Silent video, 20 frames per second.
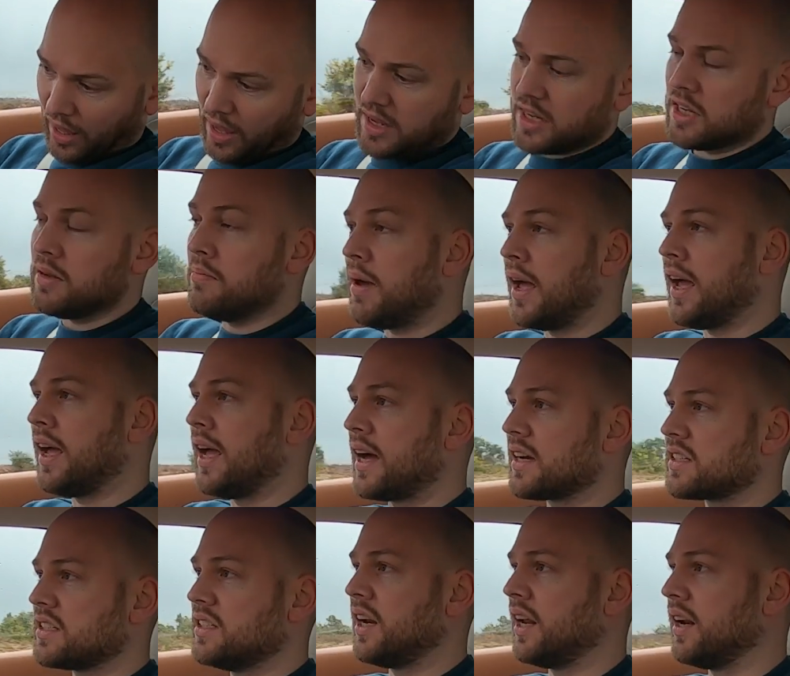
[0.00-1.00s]
you may
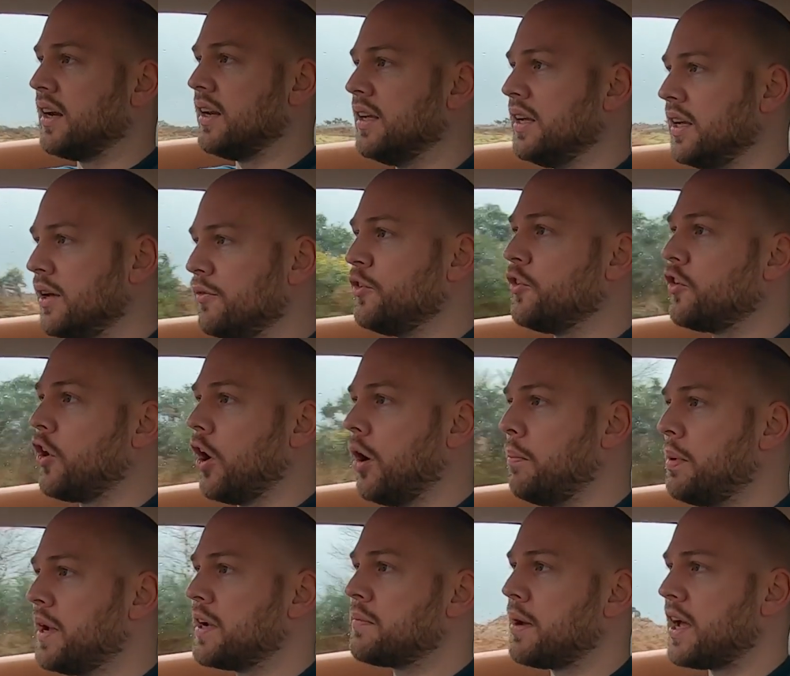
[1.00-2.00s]
accidentally, if you've got a
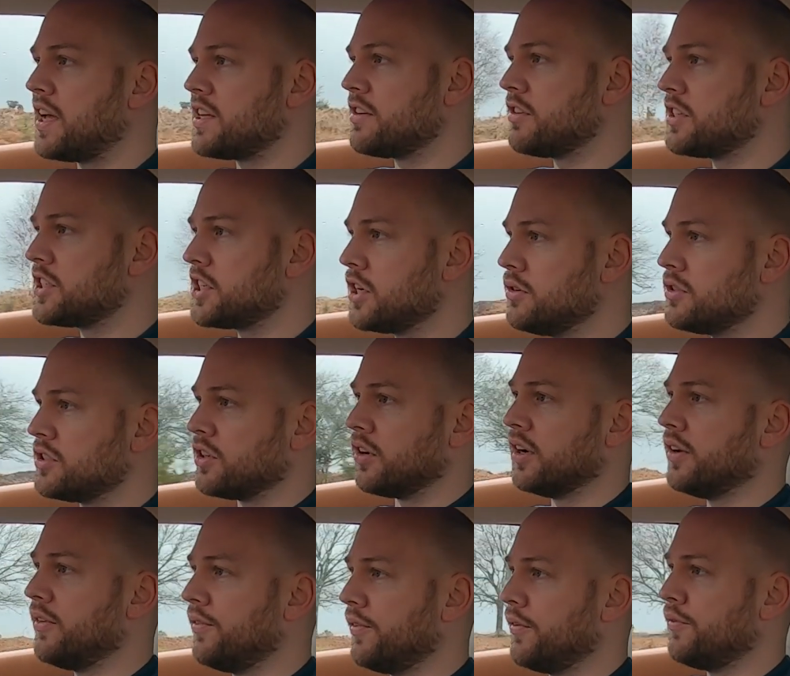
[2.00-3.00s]
big pair of shoes on,
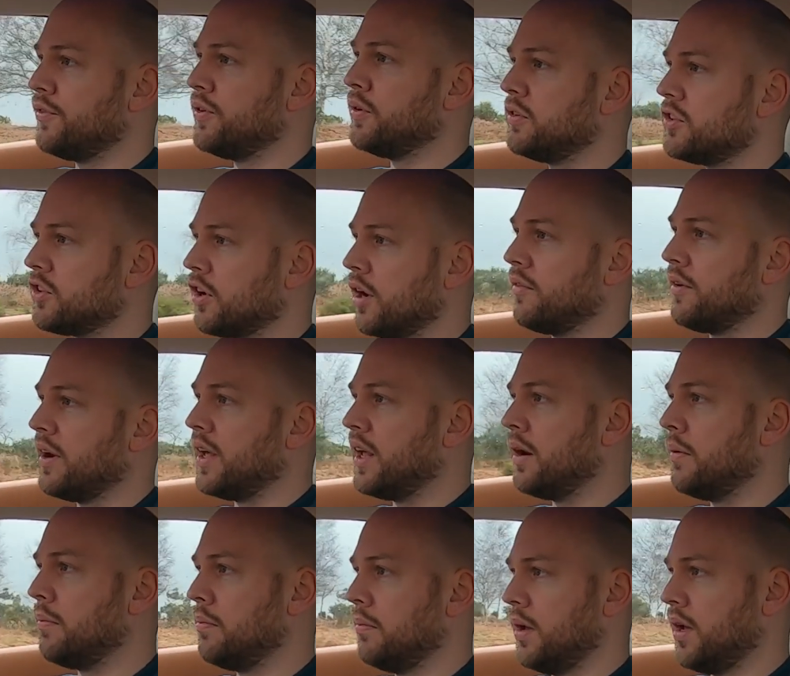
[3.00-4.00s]
if you're driving it in a
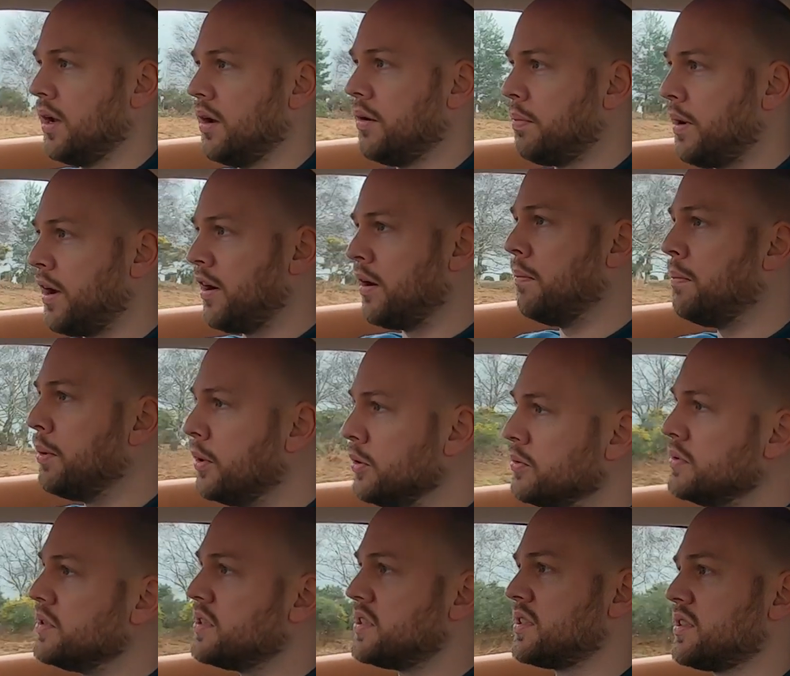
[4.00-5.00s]
pair of
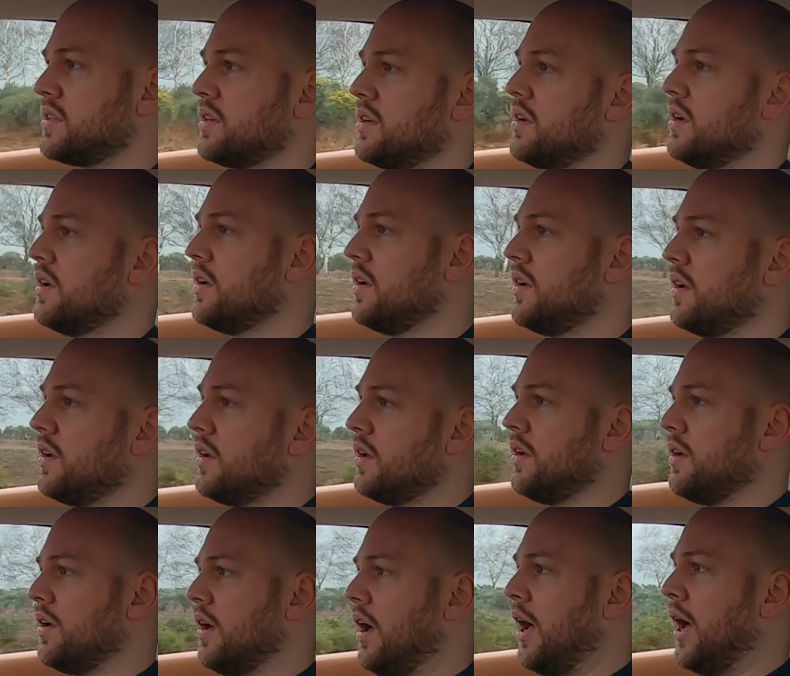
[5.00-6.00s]
boots,
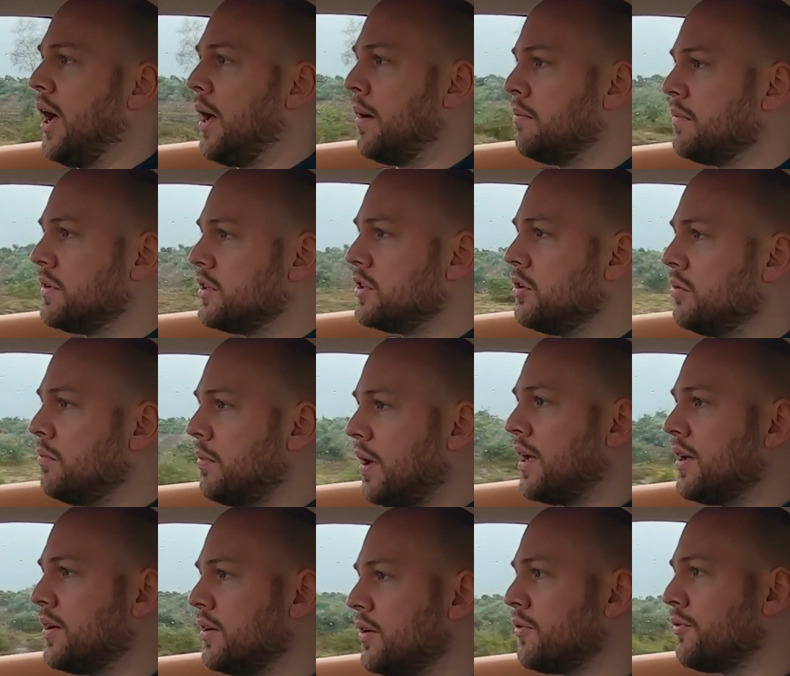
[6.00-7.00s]
you
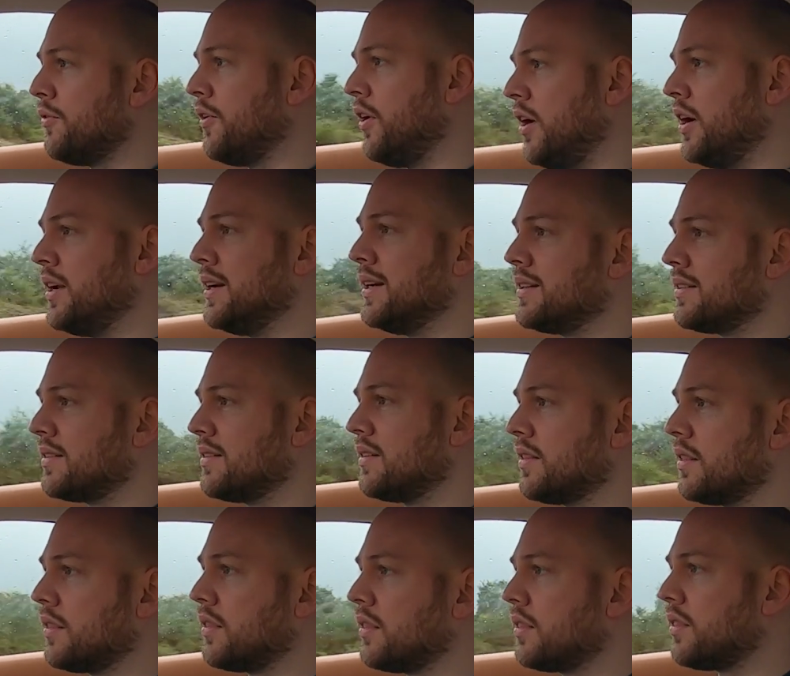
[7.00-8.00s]
may find
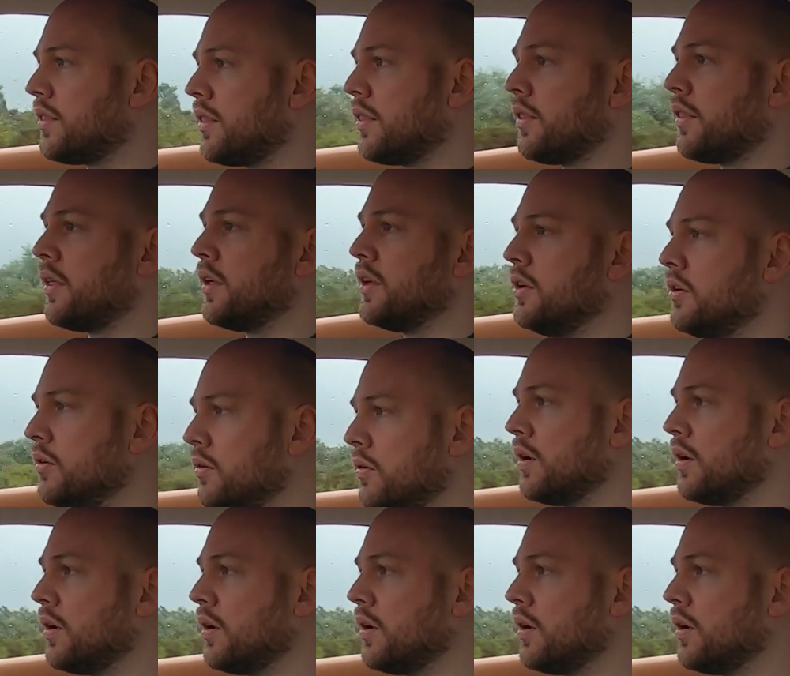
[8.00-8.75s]
that you